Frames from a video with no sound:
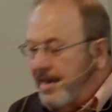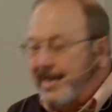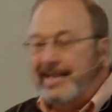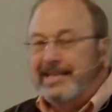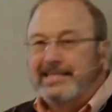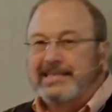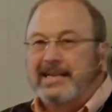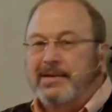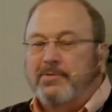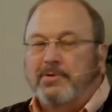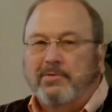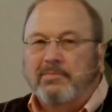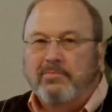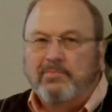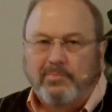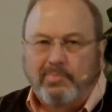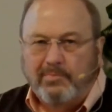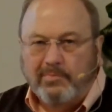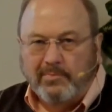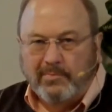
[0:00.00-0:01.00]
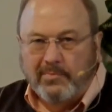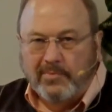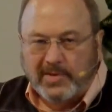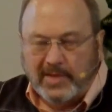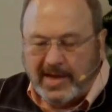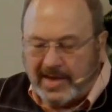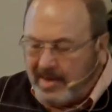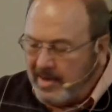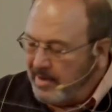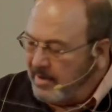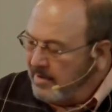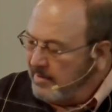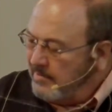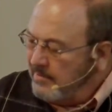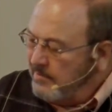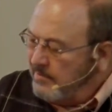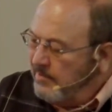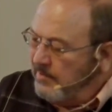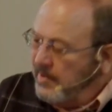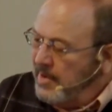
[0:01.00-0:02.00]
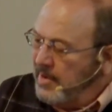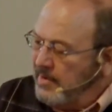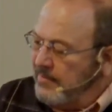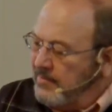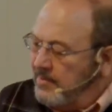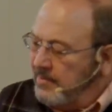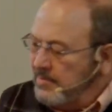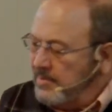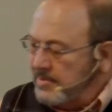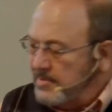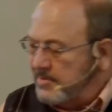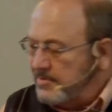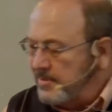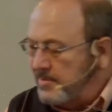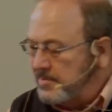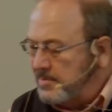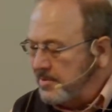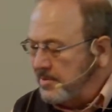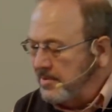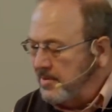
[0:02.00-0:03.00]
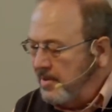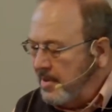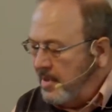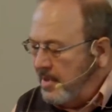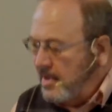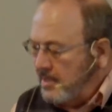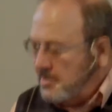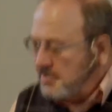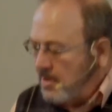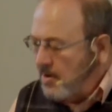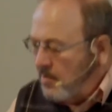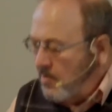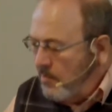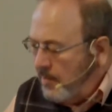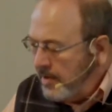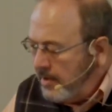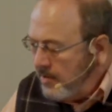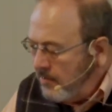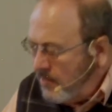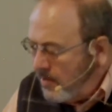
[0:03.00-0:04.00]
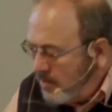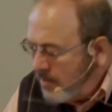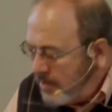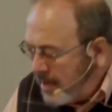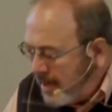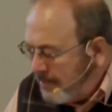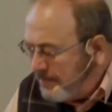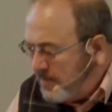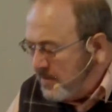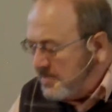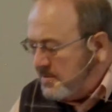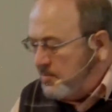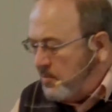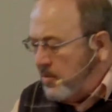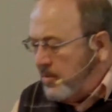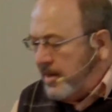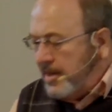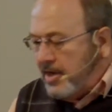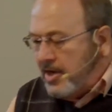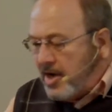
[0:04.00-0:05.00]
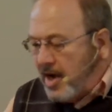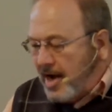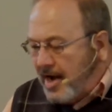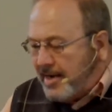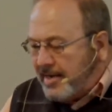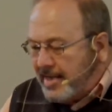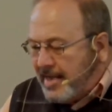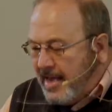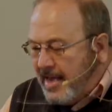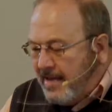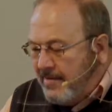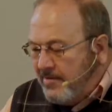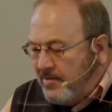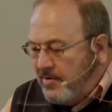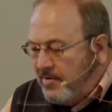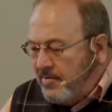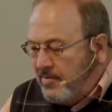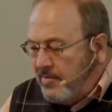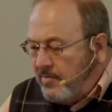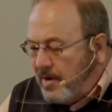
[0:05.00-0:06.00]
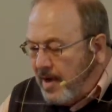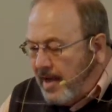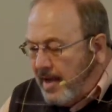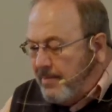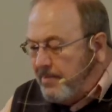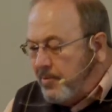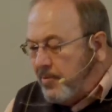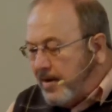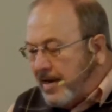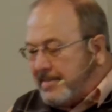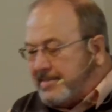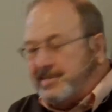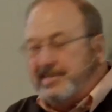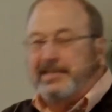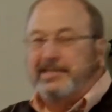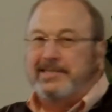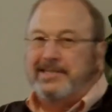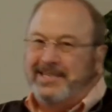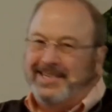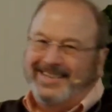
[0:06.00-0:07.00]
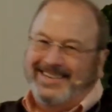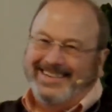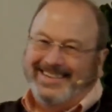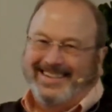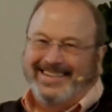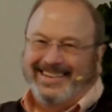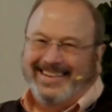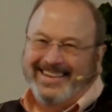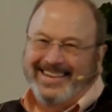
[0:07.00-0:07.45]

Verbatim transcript: I guess they were taking a hint from the scripture. So when you woke up this morning, God gave you a present, and